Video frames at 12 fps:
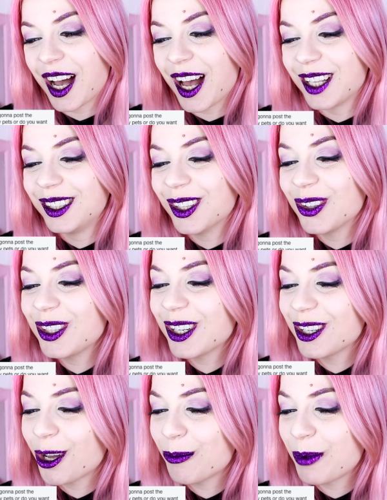I know
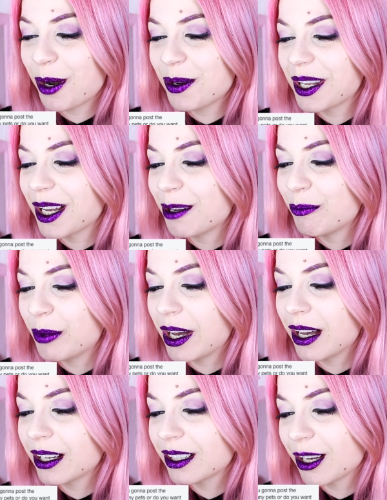you're not American,
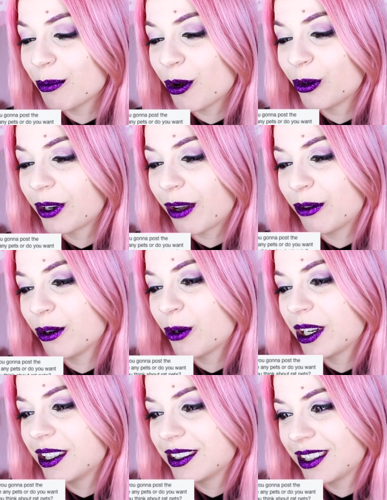but come on,
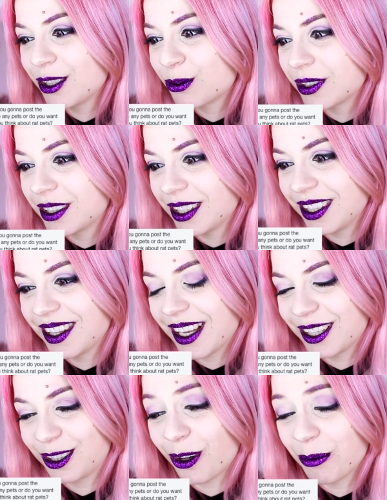everyone is interested in
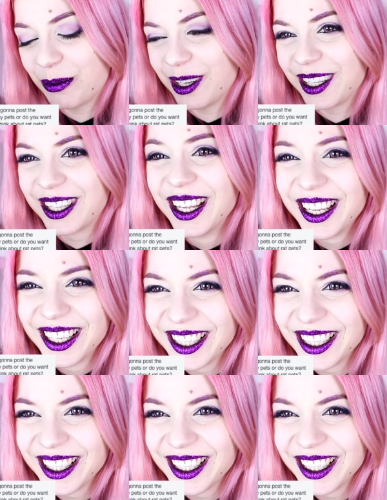that topic.